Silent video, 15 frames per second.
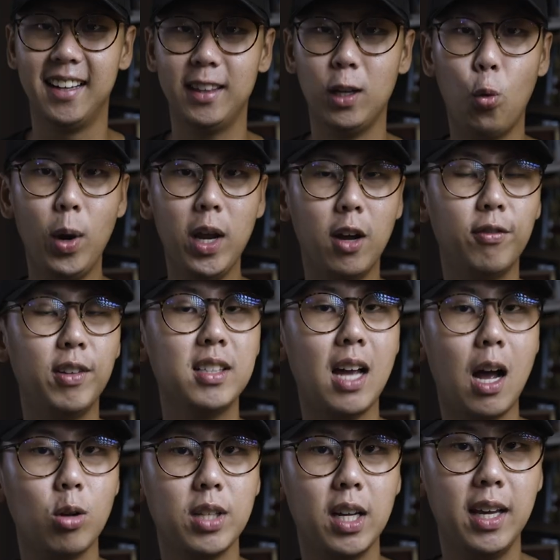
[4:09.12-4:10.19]
The weight of this
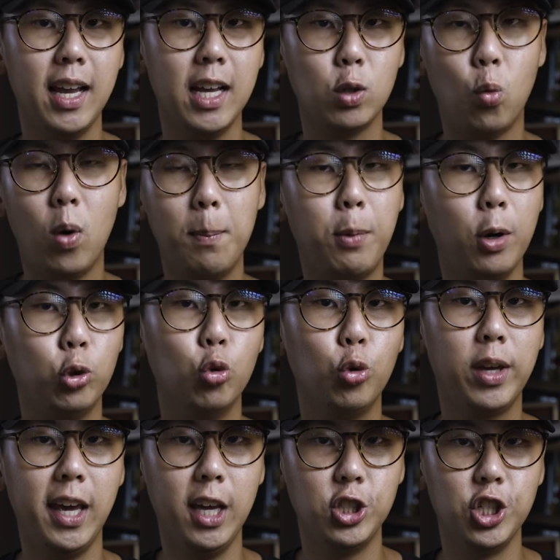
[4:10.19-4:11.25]
housing is 1.2
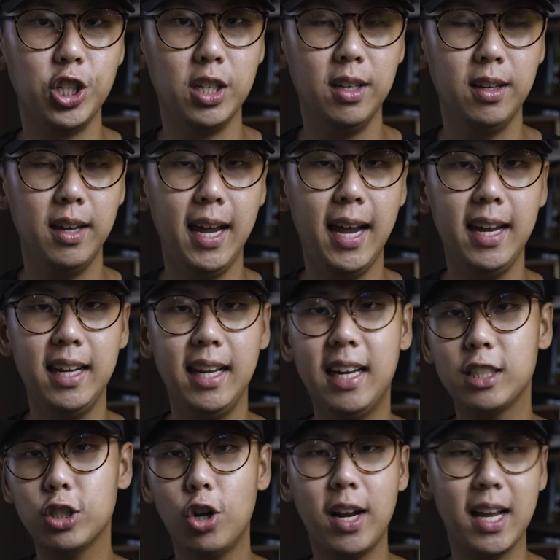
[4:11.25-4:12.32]
kg, and
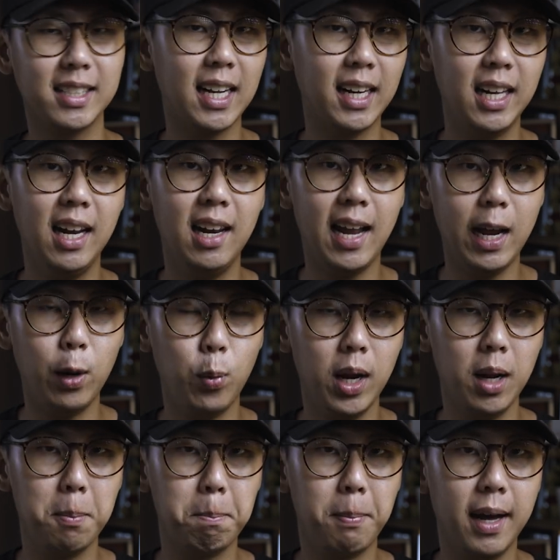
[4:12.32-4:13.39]
it is not exactly
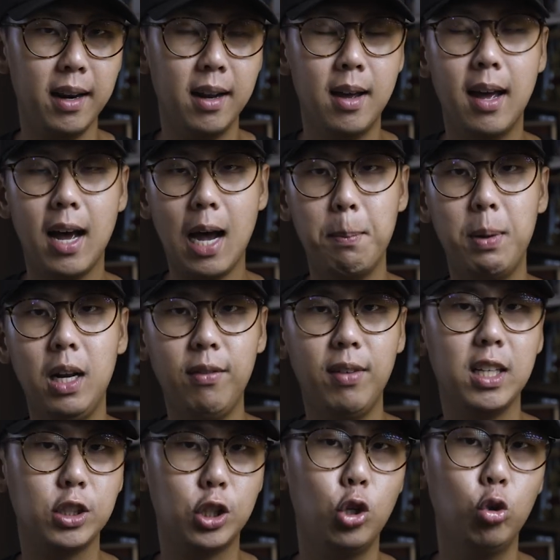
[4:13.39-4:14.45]
lightweight, but I believe
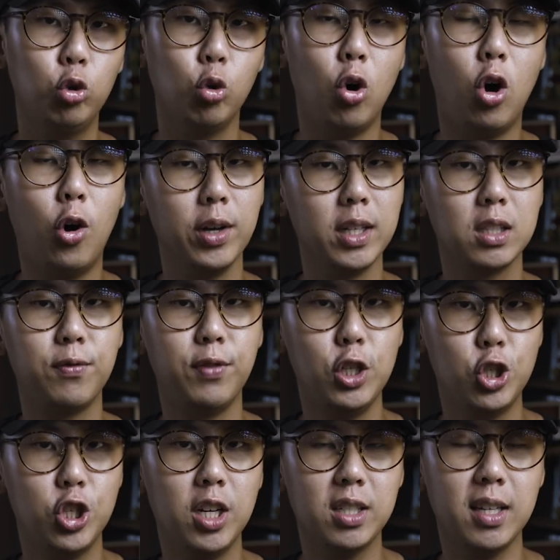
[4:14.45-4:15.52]
it is due to all its
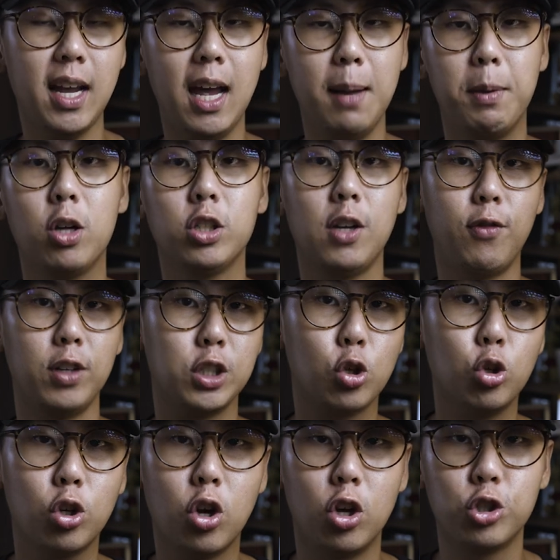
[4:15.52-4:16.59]
features and because of its
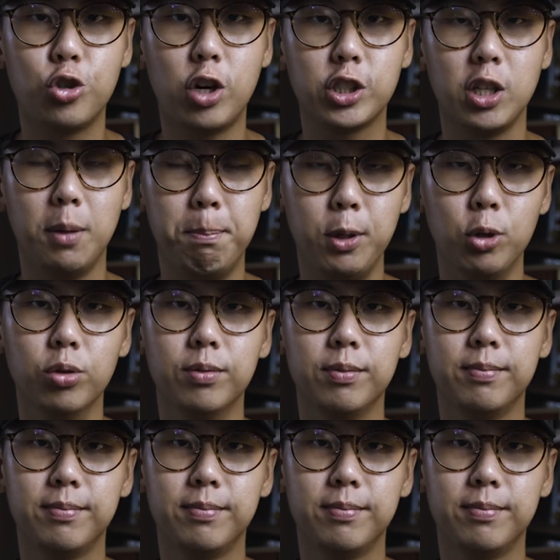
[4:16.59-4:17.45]
good construction build.